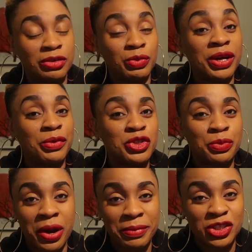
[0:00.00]
When I went to
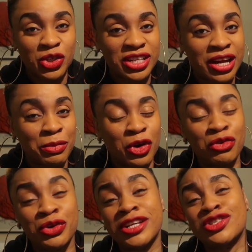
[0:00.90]
Primark Tottenham
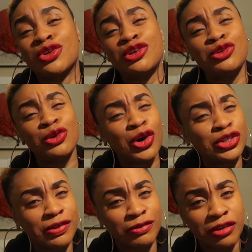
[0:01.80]
Court Road, I saw
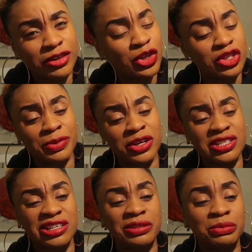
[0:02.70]
lots of lovely coats, but I
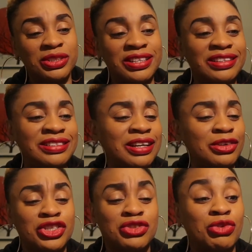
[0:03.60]
wasn't in the mood that day. I
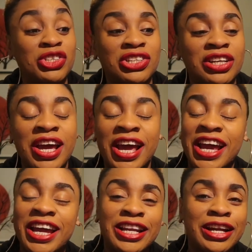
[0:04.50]
was just rushing
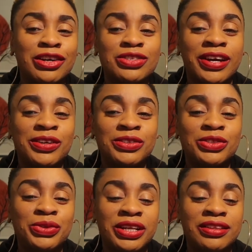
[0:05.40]
in and out, so I
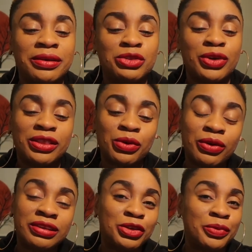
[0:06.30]
couldn't do anything. So I
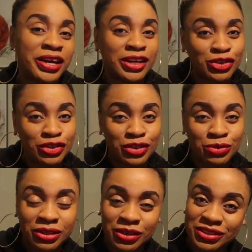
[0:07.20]
thought, you know, when I get to this
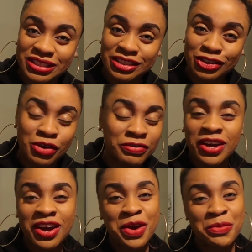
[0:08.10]
one, I will see stuff,
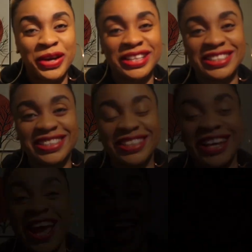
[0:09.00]
but I didn't.
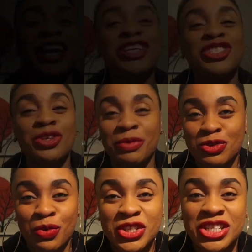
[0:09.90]
Thank you so much
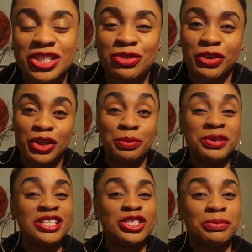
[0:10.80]
for watching this video.
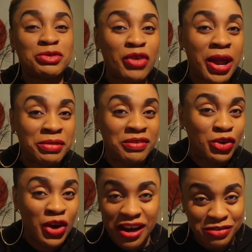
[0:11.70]
Please subscribe if
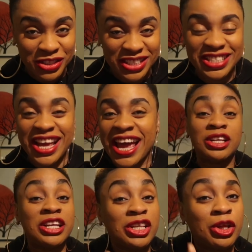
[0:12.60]
you haven't.
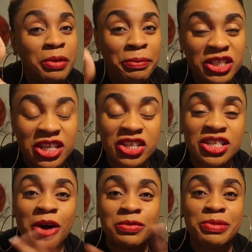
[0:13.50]
Click the thumb up button because
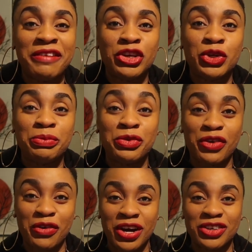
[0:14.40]
it helps my video move
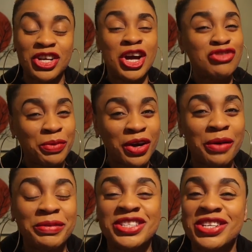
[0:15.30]
around. Drop a
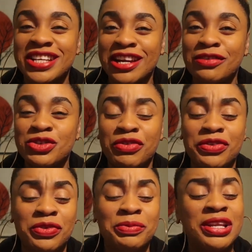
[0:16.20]
comment because I love to read
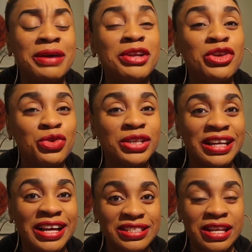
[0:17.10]
from you. Let me know the
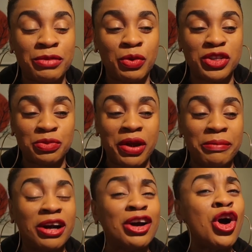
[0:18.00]
last time you went to
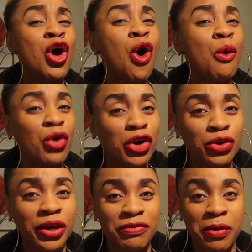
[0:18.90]
Primark or what
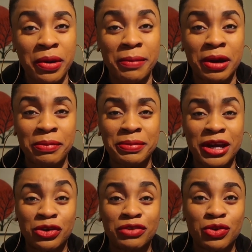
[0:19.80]
you get from Primark. Maybe
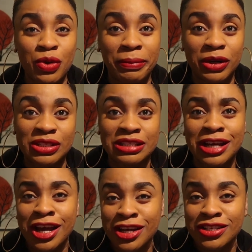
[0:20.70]
I don't even know about it.
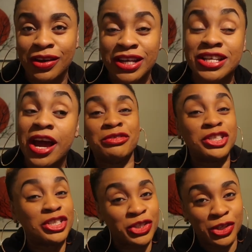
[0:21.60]
So I'll get to
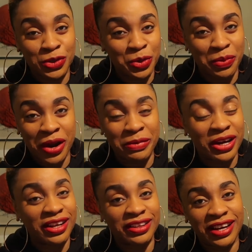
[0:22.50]
visit your local
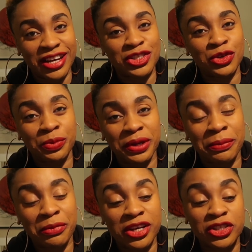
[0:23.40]
Primark and guys, you will be
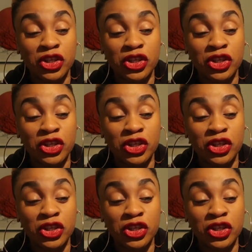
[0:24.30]
impressed.